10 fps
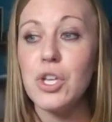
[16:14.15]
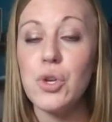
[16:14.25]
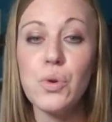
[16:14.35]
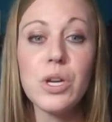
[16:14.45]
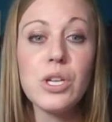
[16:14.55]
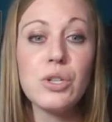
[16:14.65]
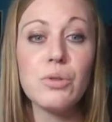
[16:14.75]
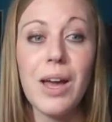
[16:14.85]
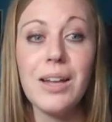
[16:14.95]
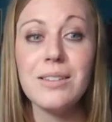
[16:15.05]
you can
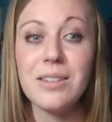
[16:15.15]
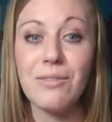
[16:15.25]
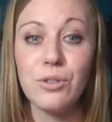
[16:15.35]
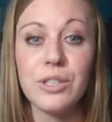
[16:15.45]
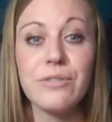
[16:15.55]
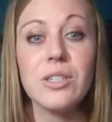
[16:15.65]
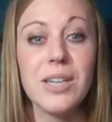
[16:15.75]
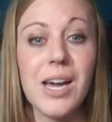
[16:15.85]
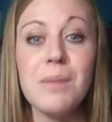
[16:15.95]
do that several different